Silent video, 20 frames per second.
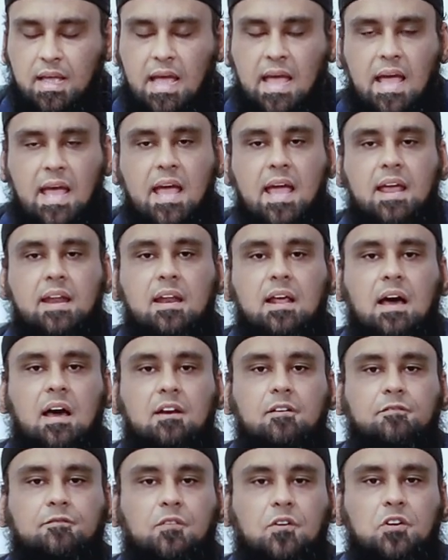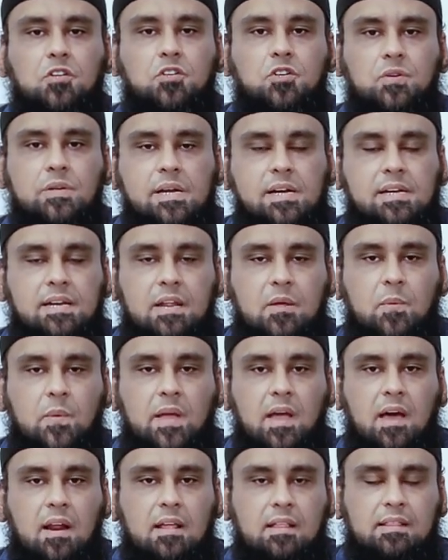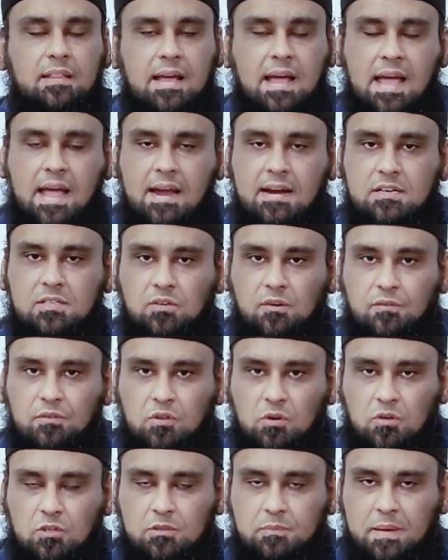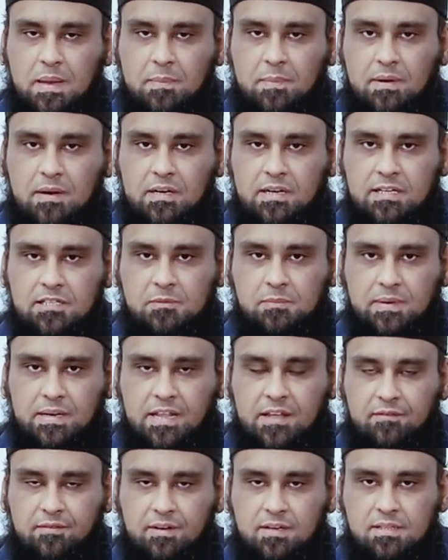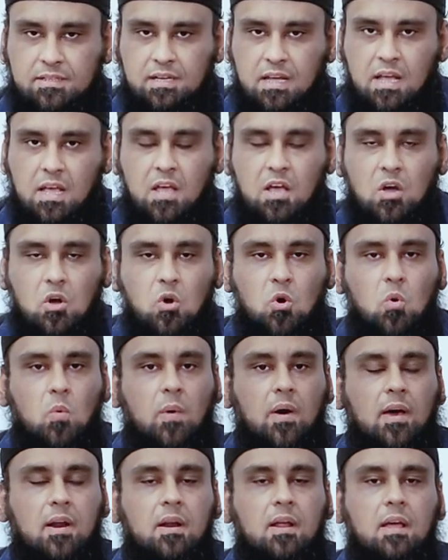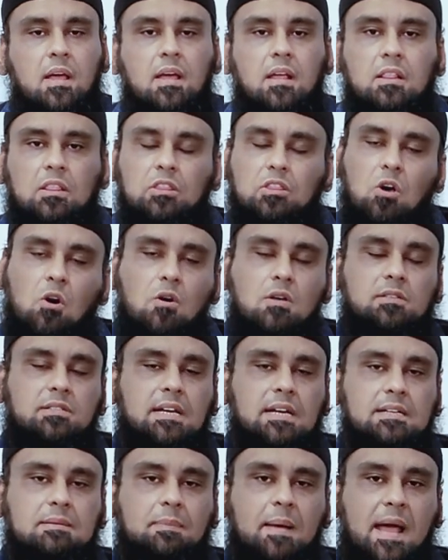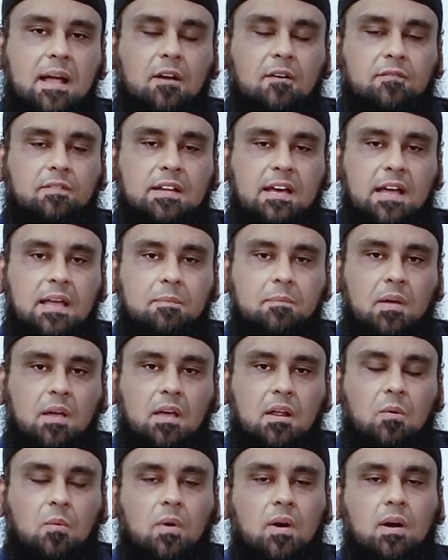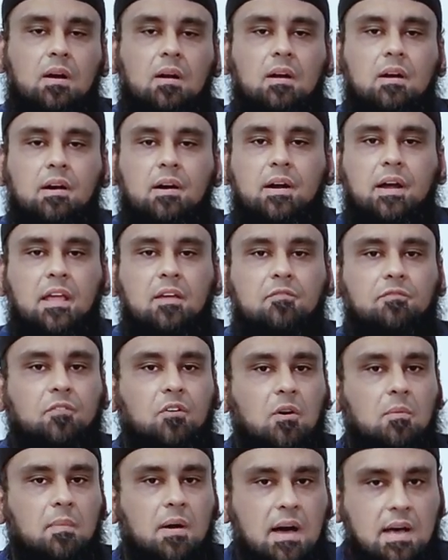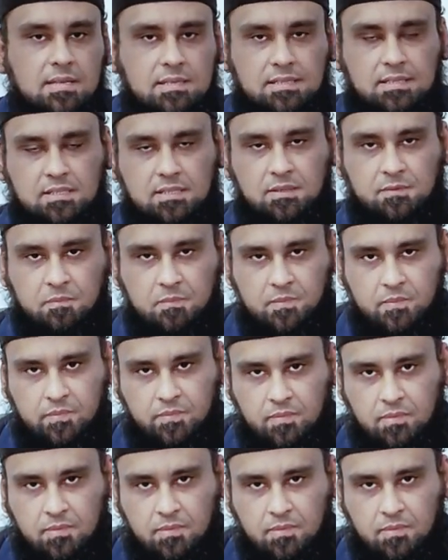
And unfortunately, we are in the hands of those people, disbelievers, who were those days back of time were learning from us.